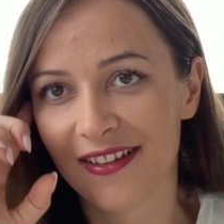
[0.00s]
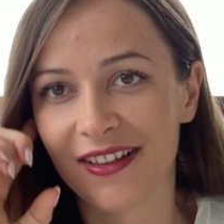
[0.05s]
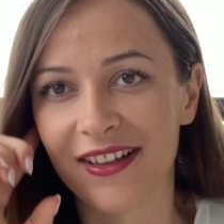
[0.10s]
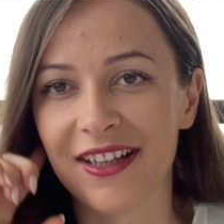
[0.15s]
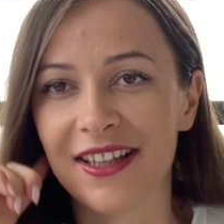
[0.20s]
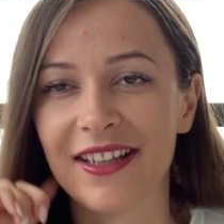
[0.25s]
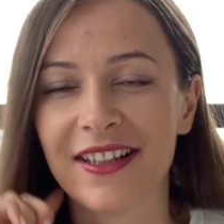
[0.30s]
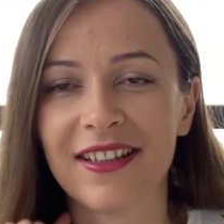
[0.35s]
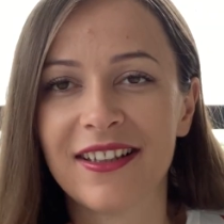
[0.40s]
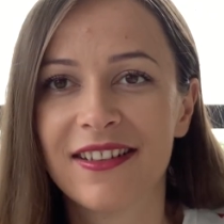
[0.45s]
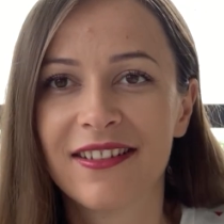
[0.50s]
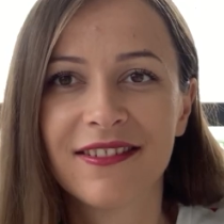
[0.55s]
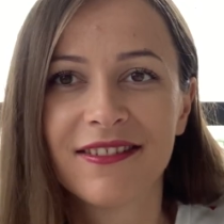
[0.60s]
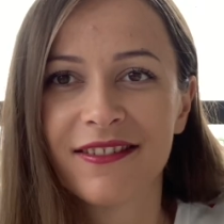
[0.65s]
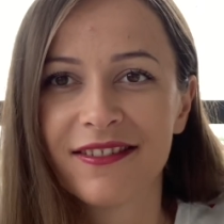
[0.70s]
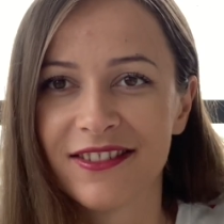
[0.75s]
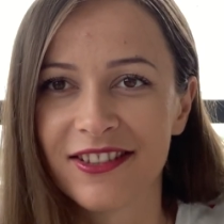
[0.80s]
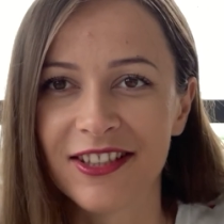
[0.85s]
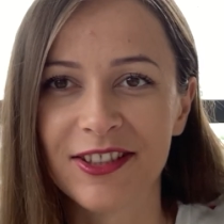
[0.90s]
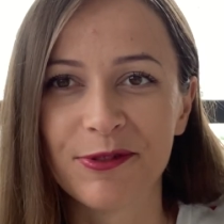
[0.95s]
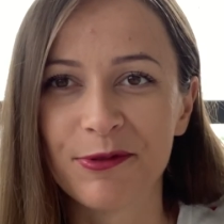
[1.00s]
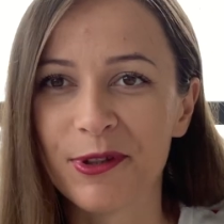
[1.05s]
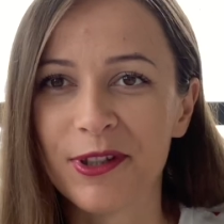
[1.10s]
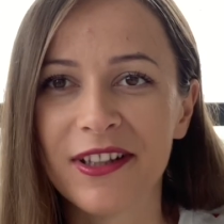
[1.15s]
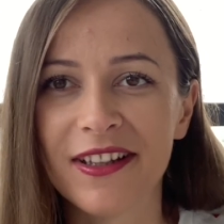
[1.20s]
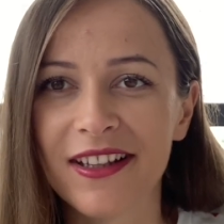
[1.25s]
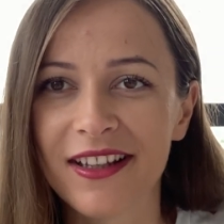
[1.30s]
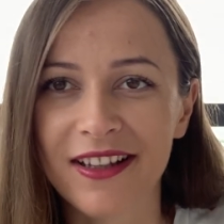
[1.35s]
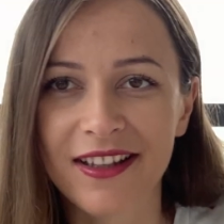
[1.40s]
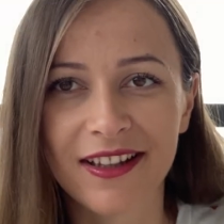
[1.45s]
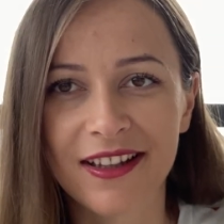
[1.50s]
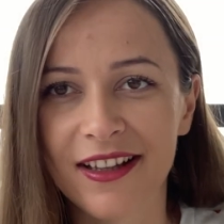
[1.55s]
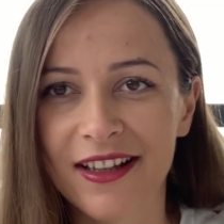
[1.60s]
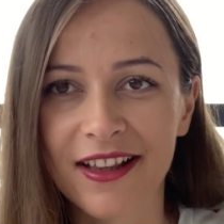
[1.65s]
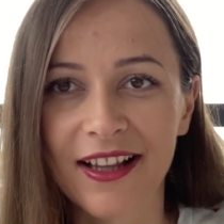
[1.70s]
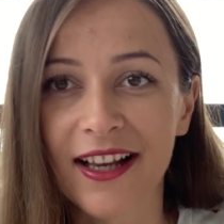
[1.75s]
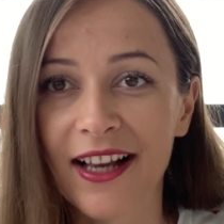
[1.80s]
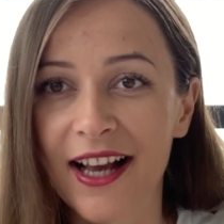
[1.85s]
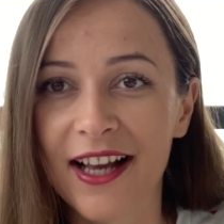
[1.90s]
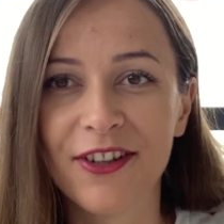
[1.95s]
like just what, like
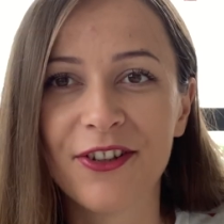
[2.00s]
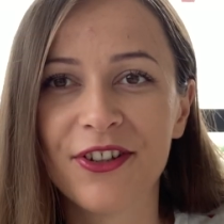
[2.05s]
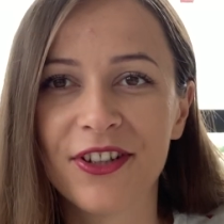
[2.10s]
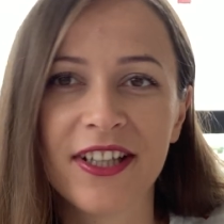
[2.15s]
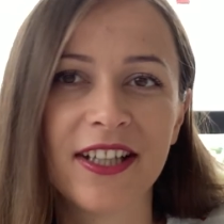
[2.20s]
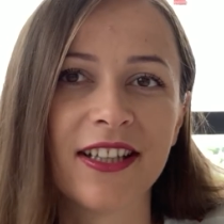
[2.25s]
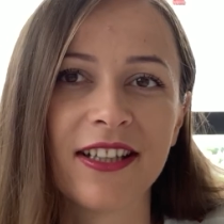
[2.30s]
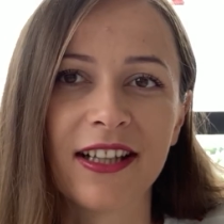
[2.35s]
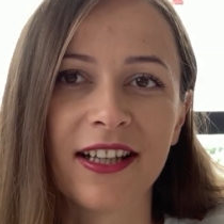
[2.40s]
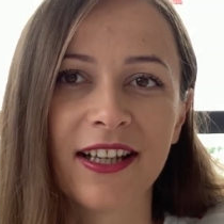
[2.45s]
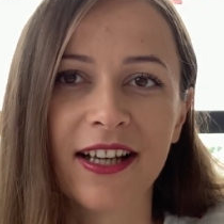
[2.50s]
I don't get it.